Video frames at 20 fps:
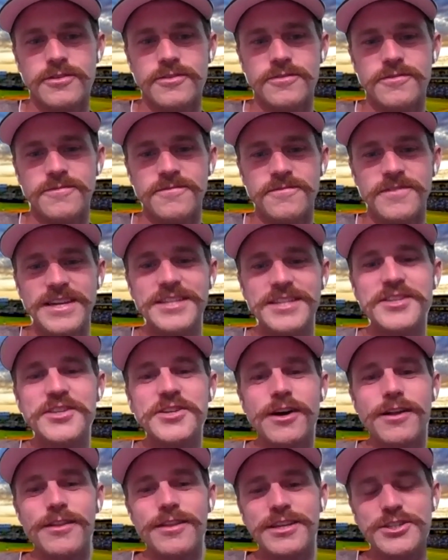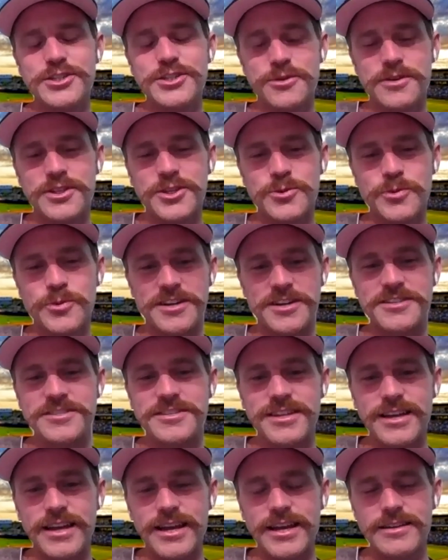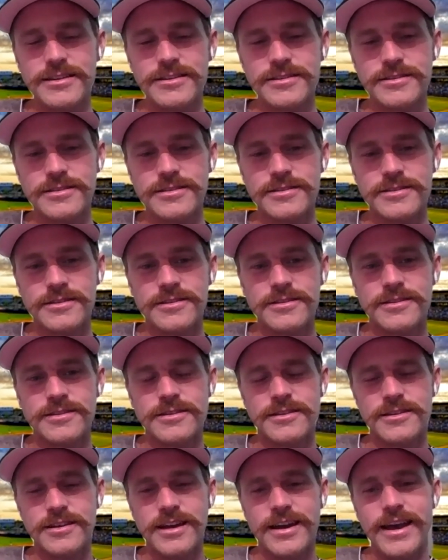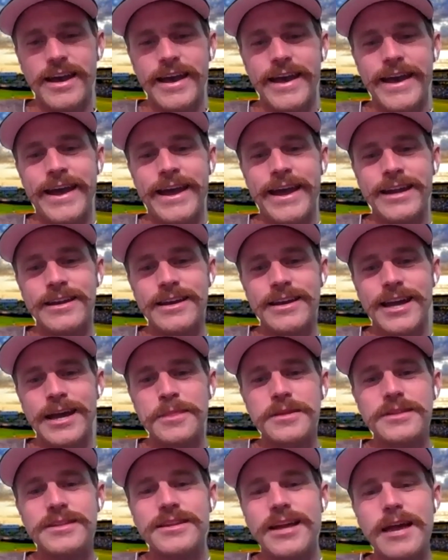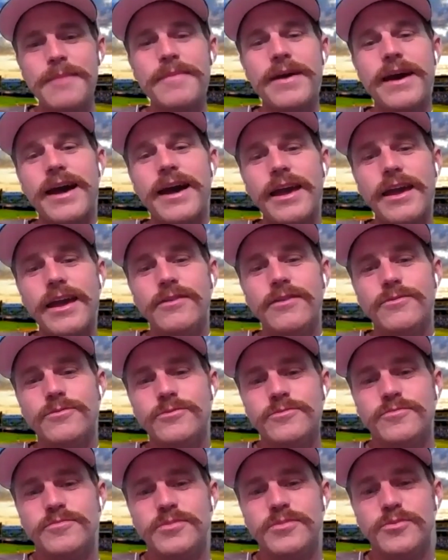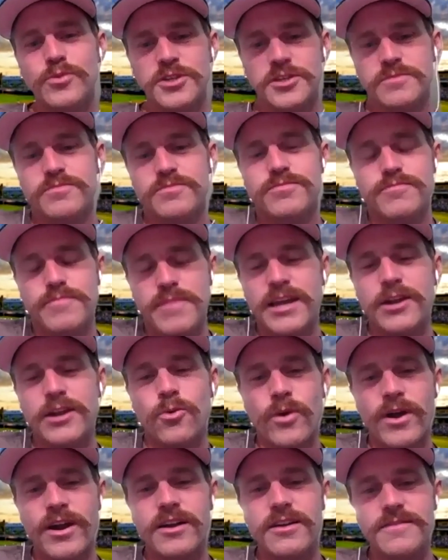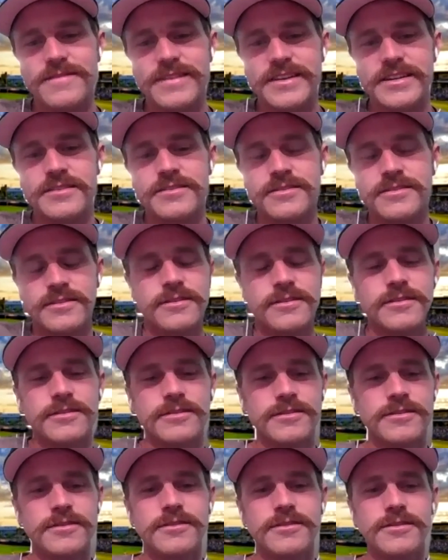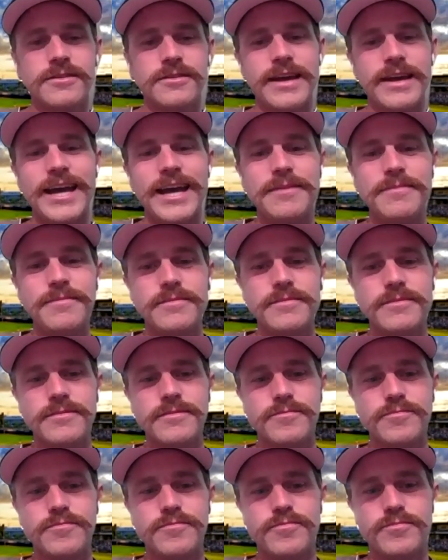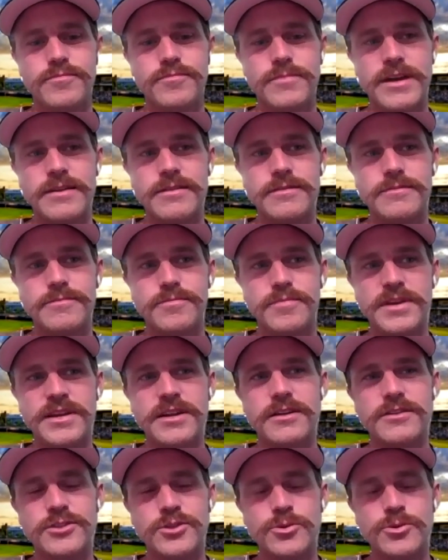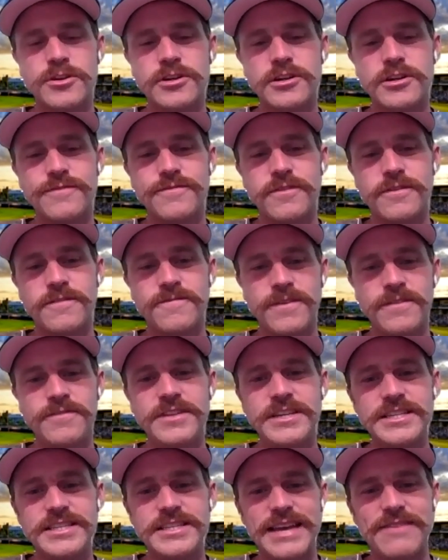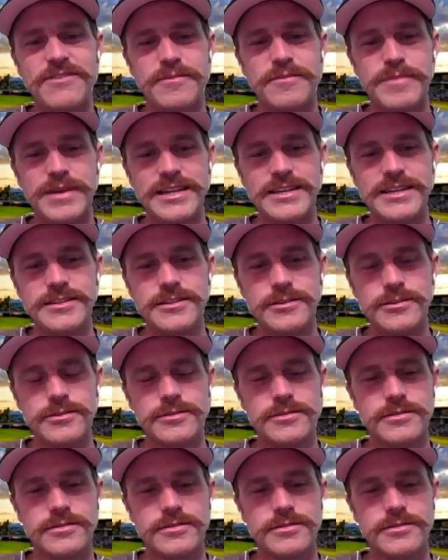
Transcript: Vin Scully joined Twitter today. And at the time I was made aware of it, had been on Twitter for 57 minutes